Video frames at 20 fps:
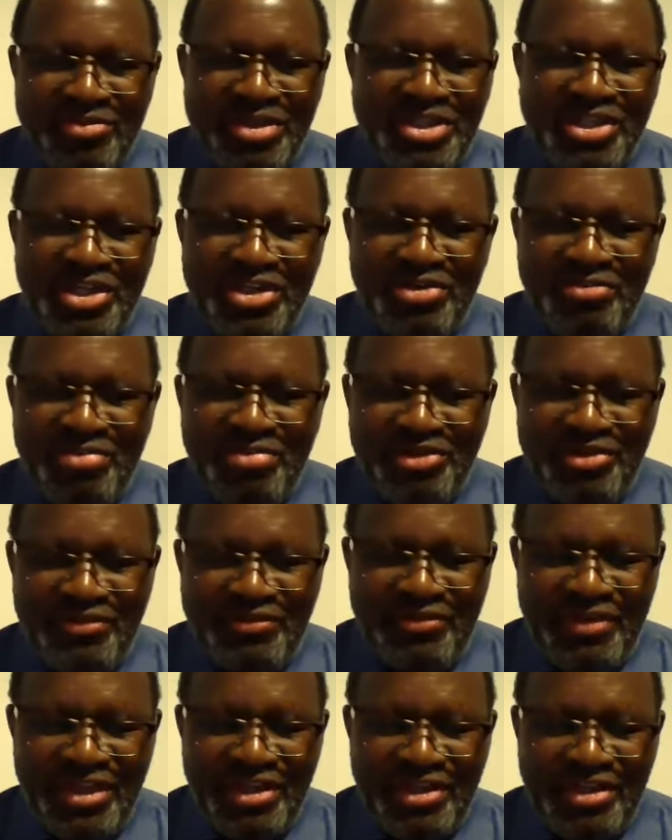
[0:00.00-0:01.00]
We shall be
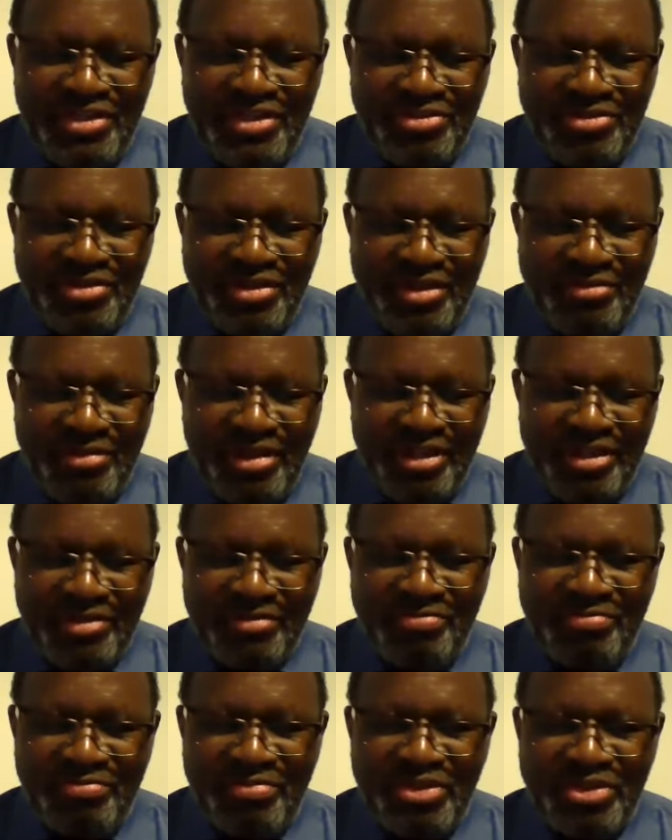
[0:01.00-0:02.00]
referring to some
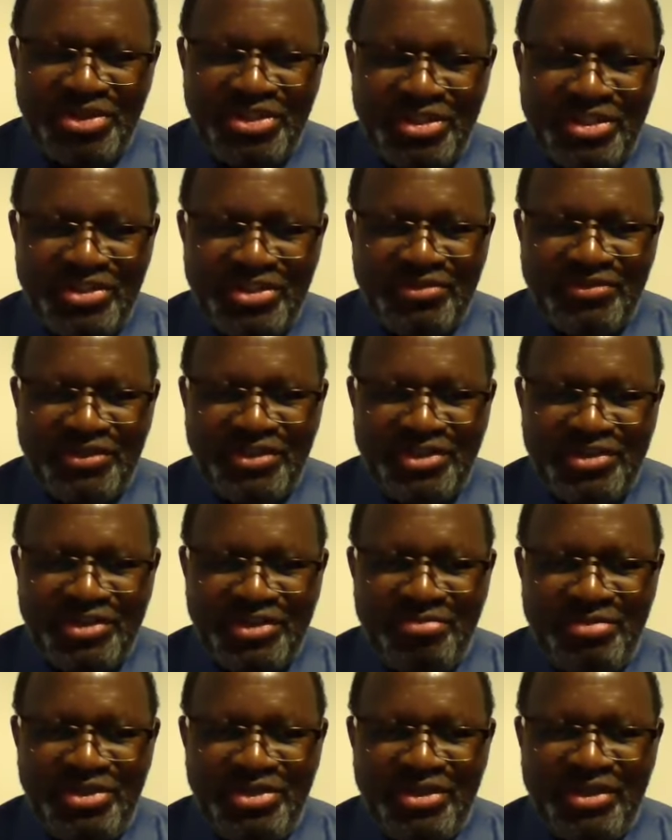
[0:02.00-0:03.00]
other portions of
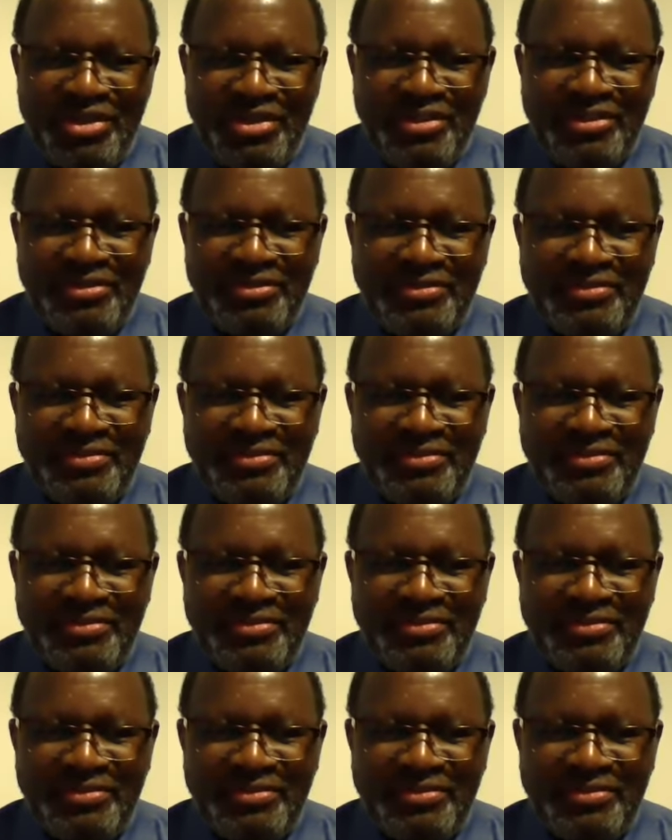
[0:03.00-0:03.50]
scripture.